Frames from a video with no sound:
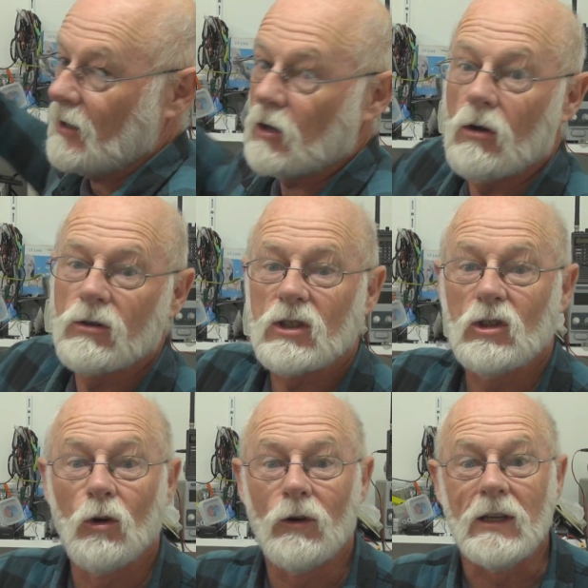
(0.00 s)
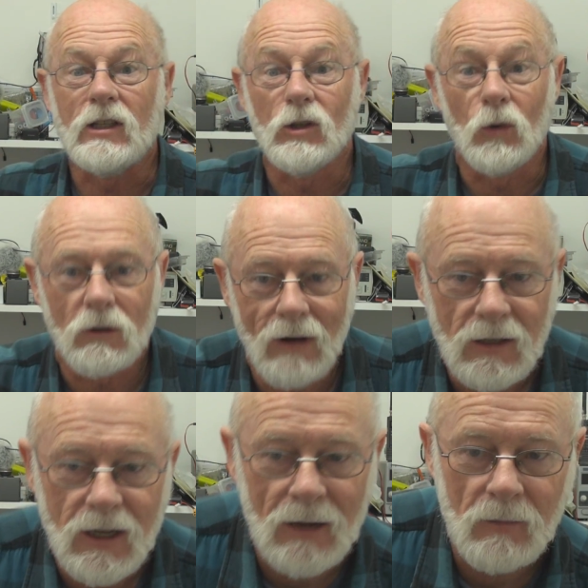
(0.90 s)
cut a long story short,
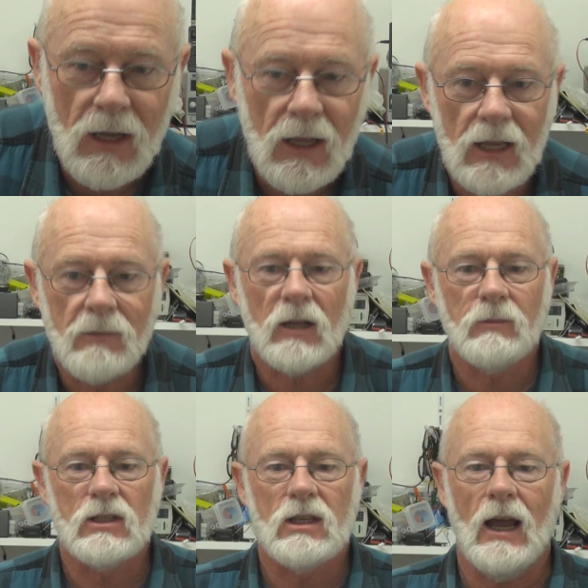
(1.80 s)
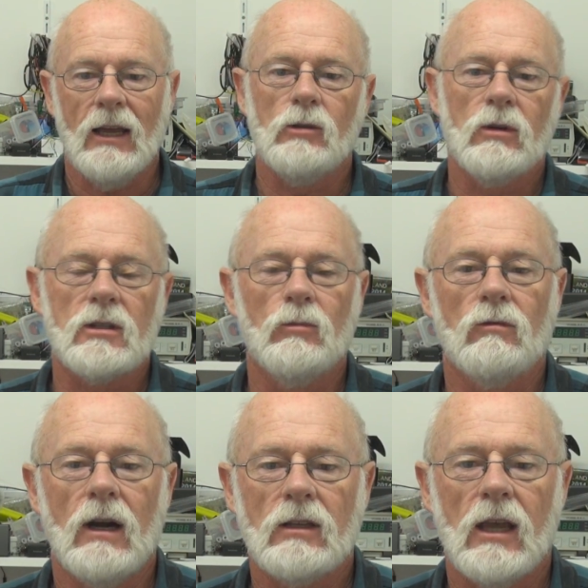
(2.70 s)
Runcam emailed me and said, hey, do you want some
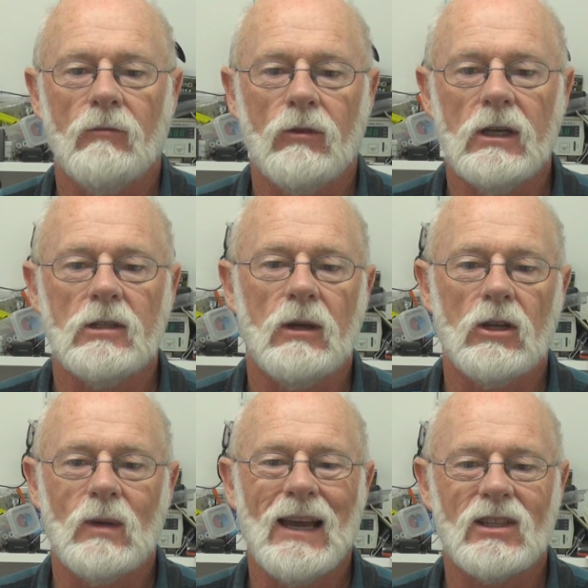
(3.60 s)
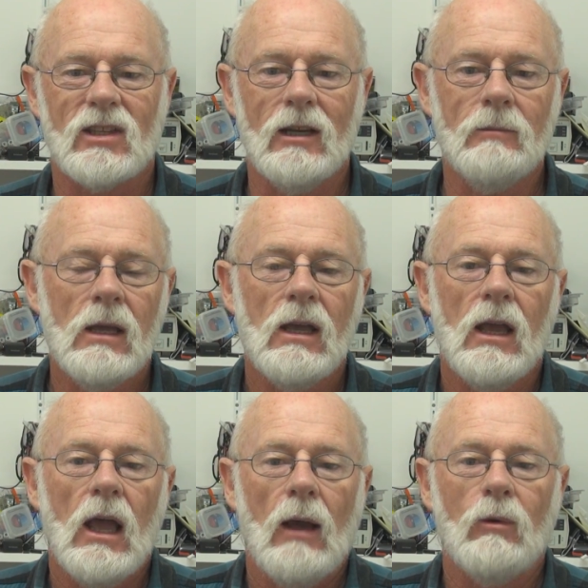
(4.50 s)
more Runcam 3s? Because we can't sell them.
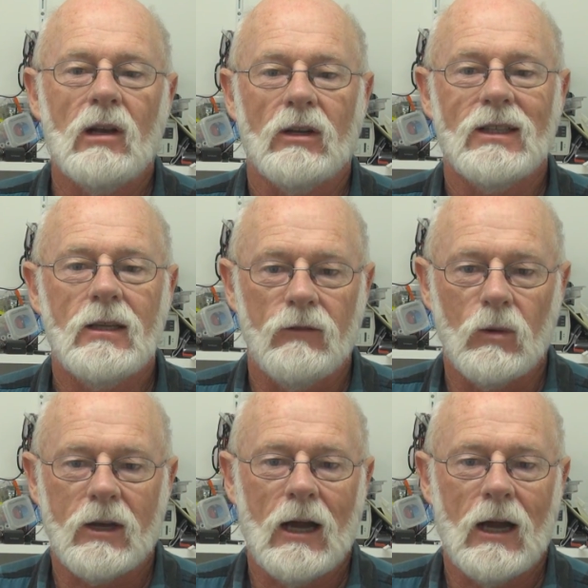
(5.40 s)
We'd like to give you